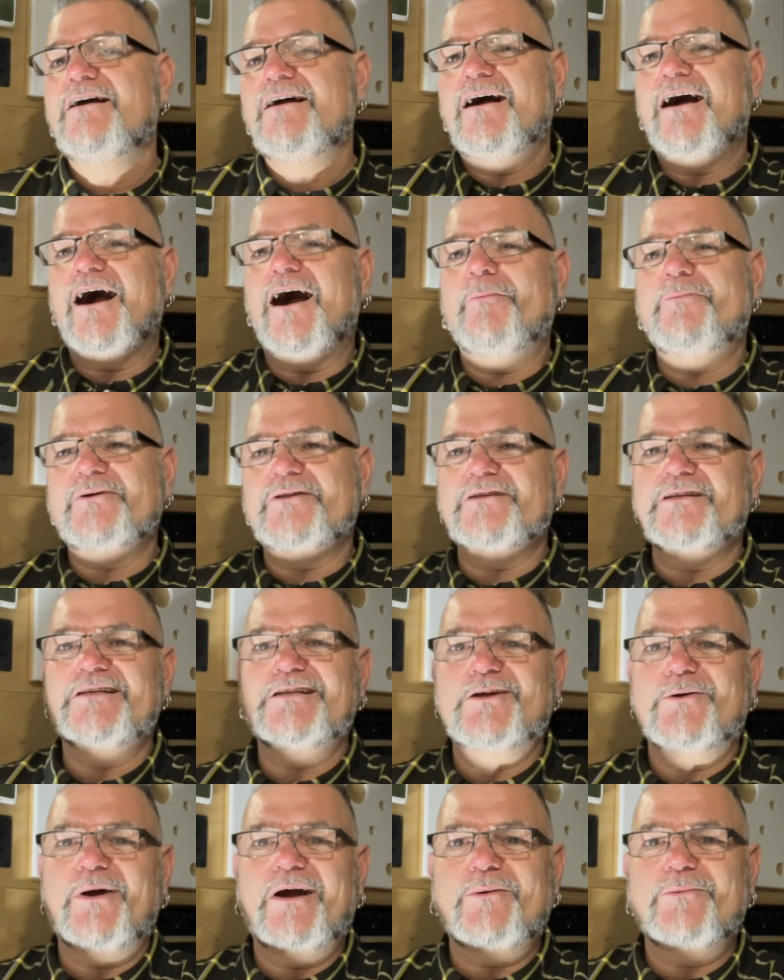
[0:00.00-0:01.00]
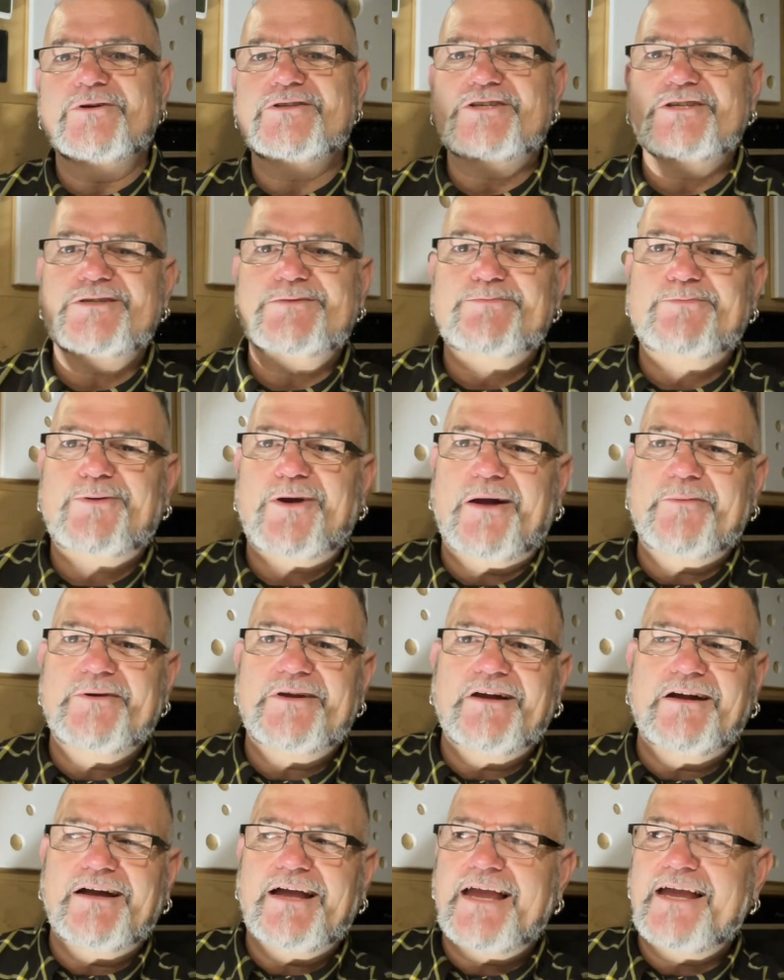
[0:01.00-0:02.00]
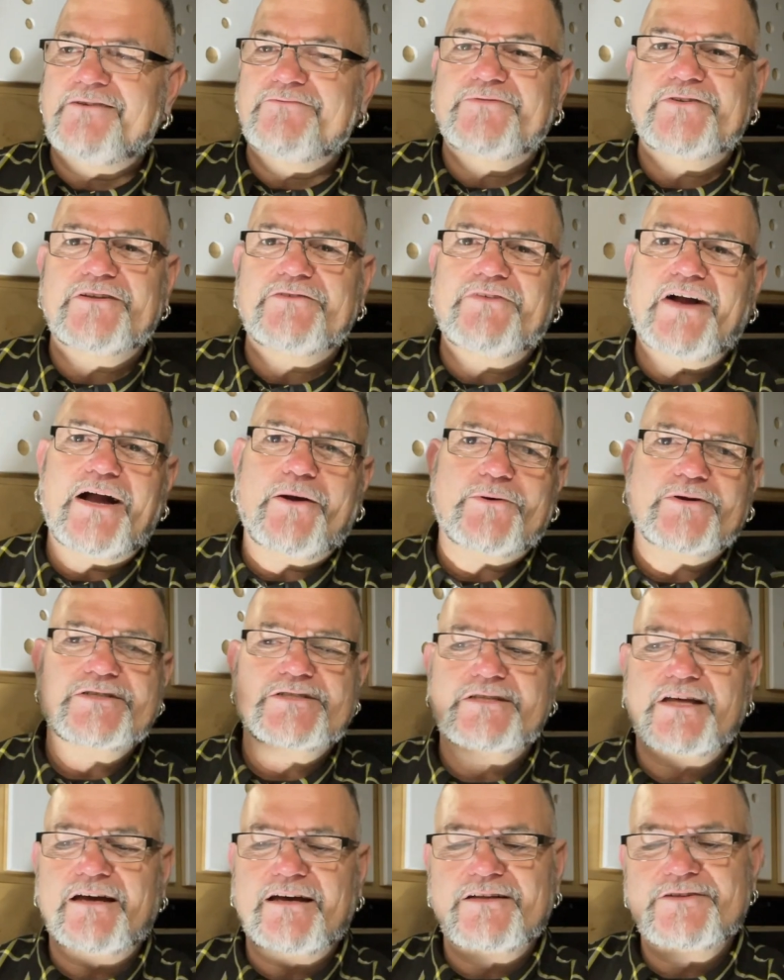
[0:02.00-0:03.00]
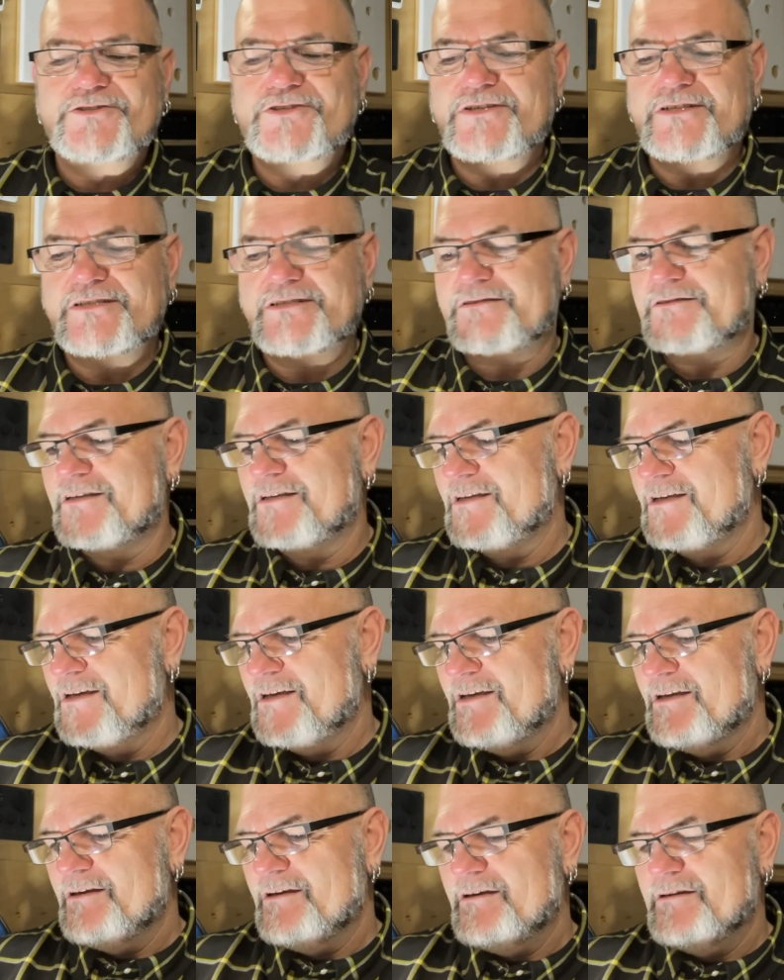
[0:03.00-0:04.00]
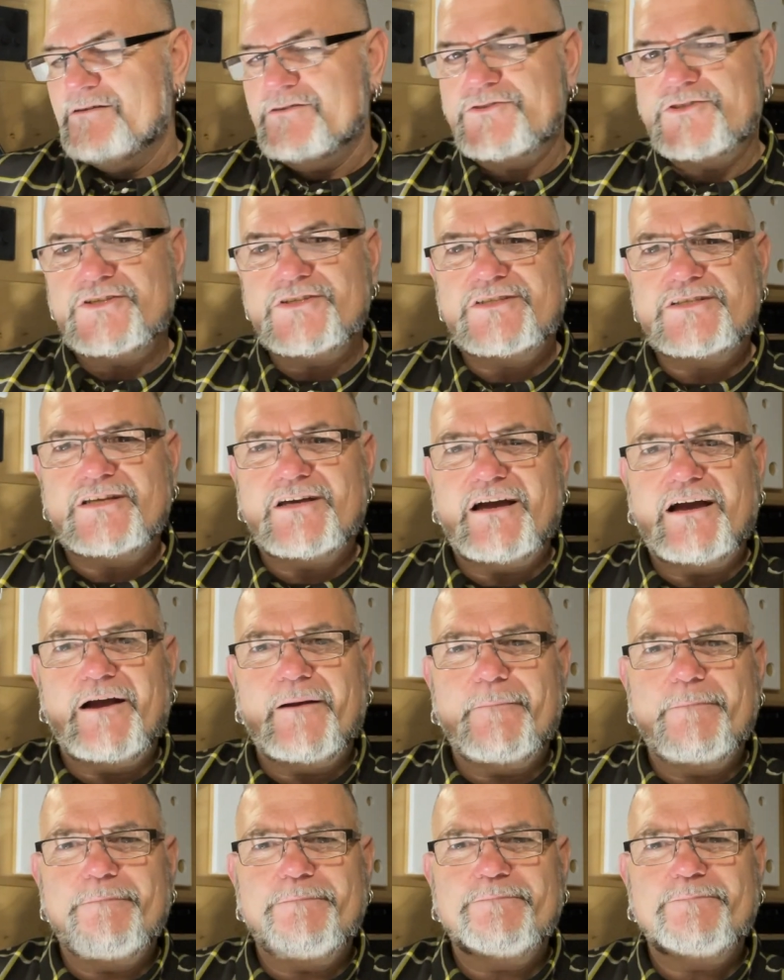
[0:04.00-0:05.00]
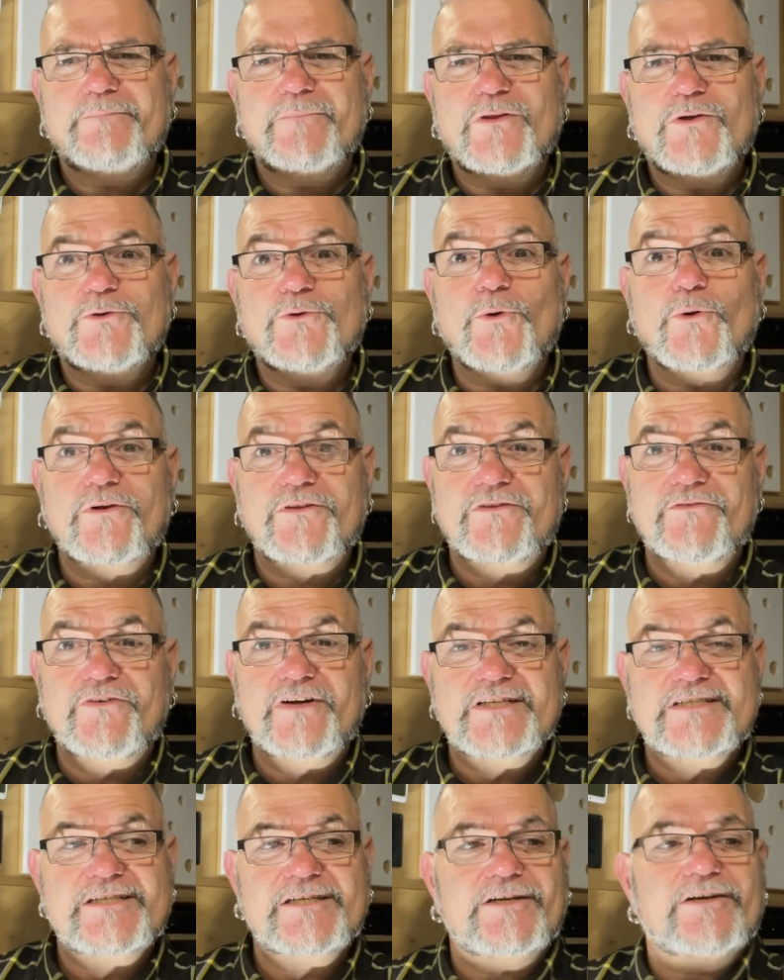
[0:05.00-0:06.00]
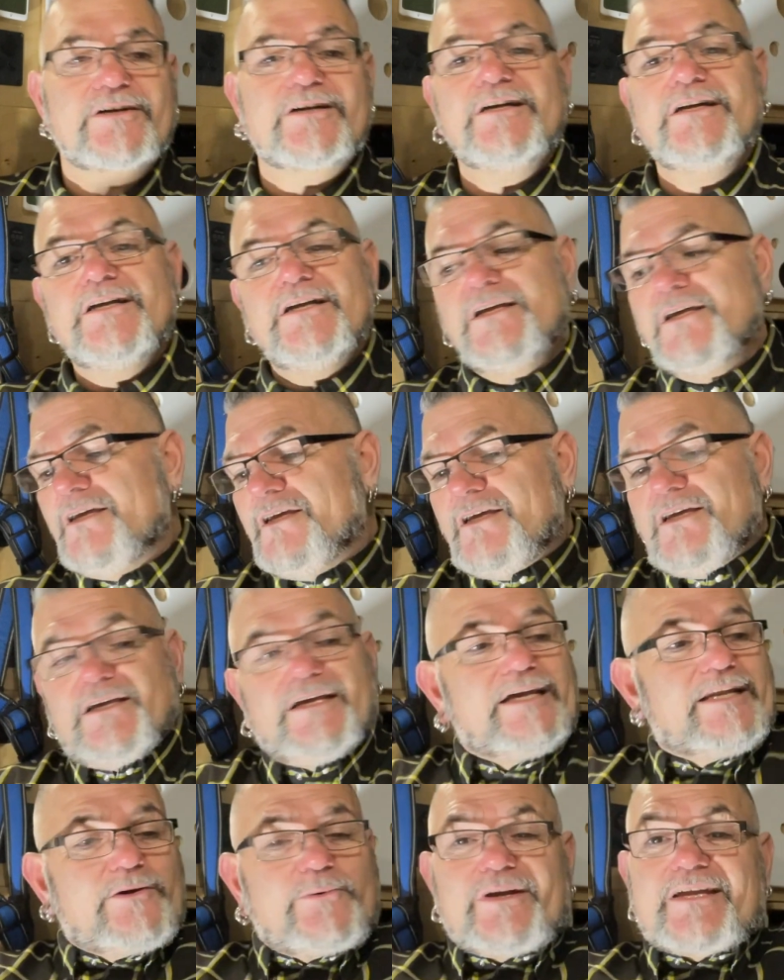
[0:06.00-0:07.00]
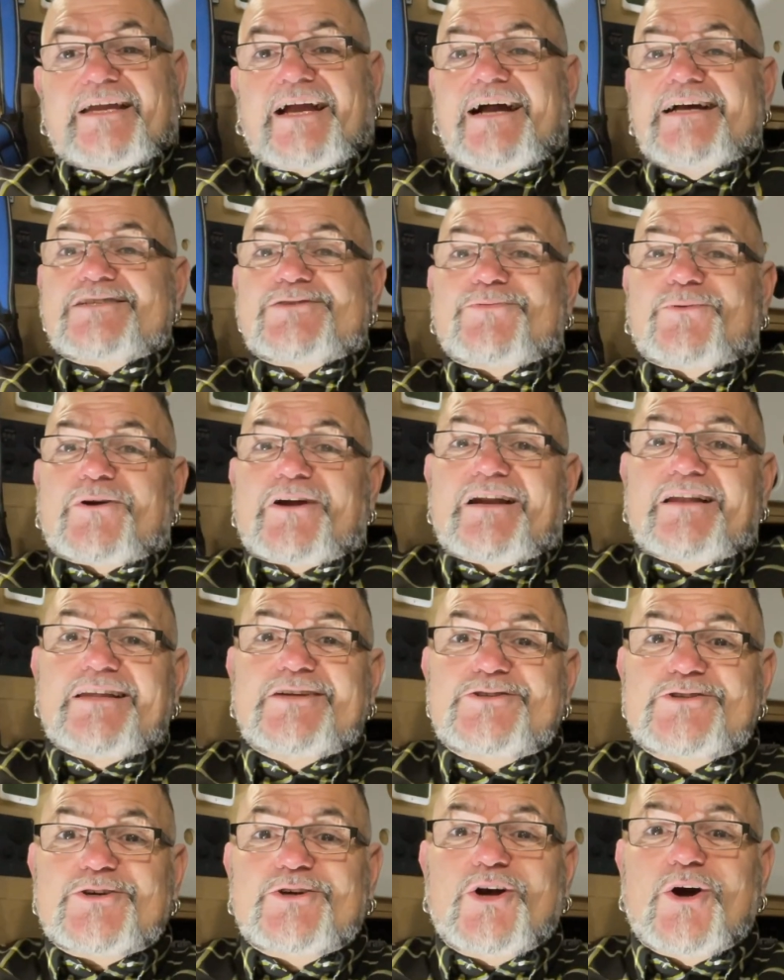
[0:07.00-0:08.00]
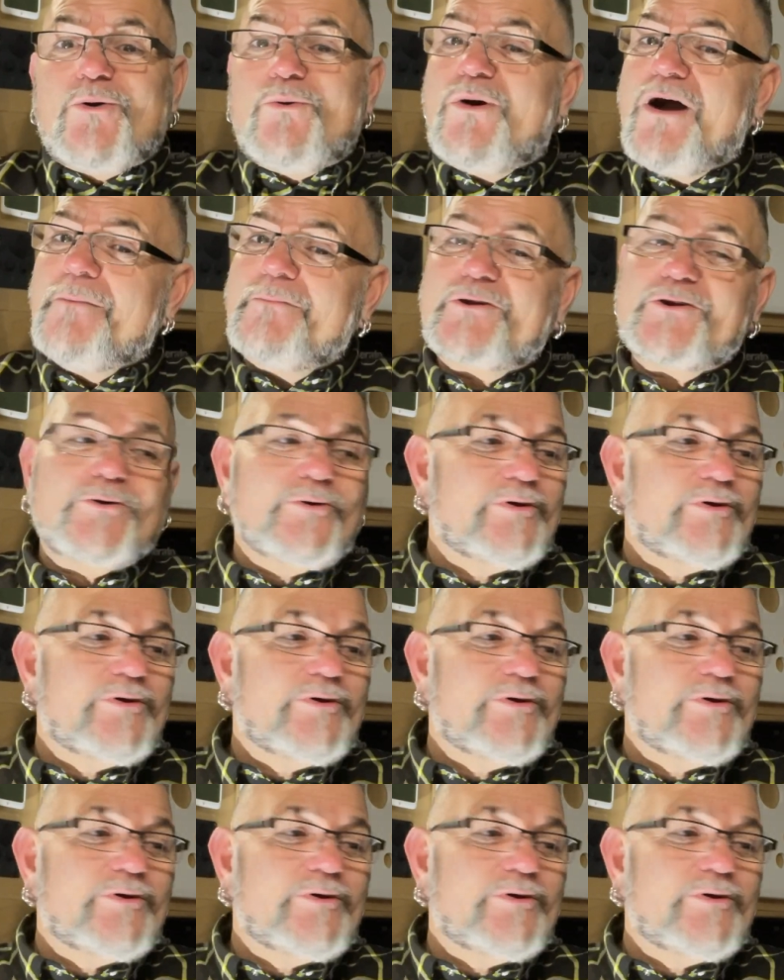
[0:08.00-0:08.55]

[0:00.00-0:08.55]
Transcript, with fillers: up in Lillooet, which is probably a handful of hours uh, just just um, north of us here. Anyway, guys, we're going to let you go. I'm going to go